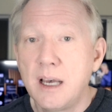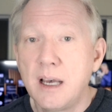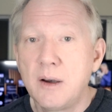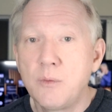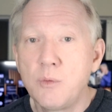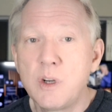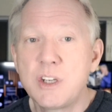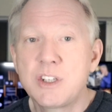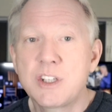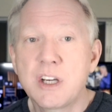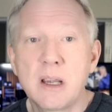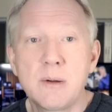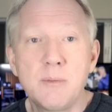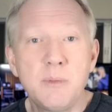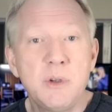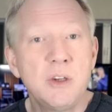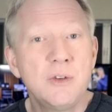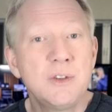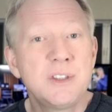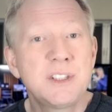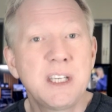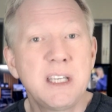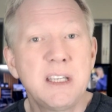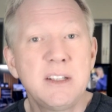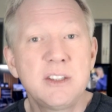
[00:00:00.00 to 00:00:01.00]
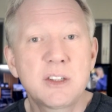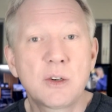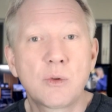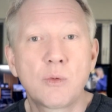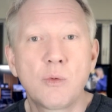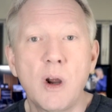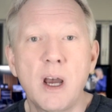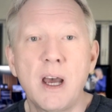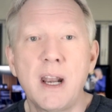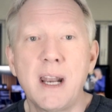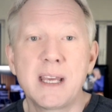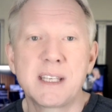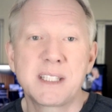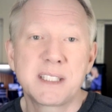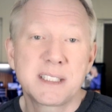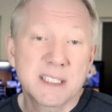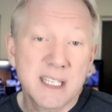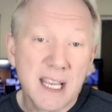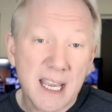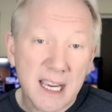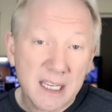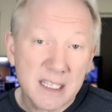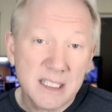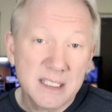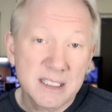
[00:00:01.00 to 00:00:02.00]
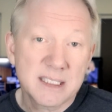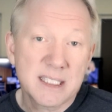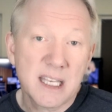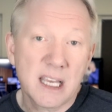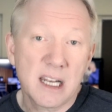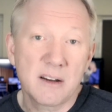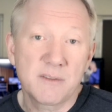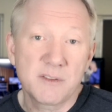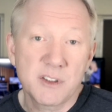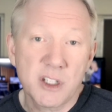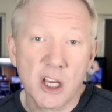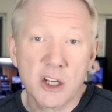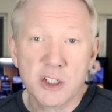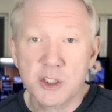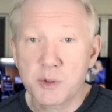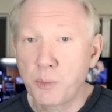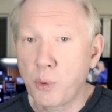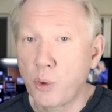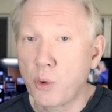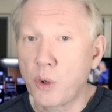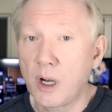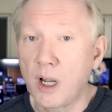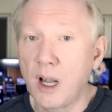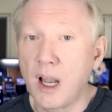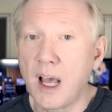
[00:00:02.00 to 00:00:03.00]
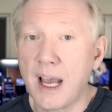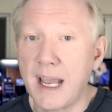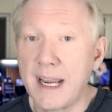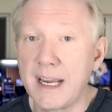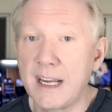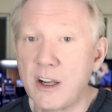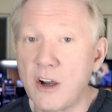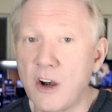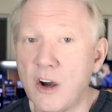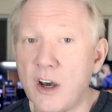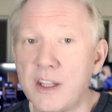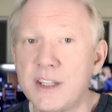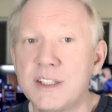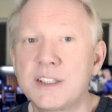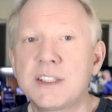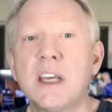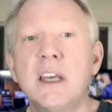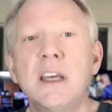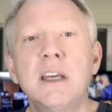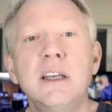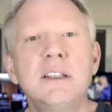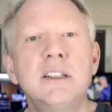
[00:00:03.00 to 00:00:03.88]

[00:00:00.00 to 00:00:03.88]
which I'm using to run a second set of touch portal icons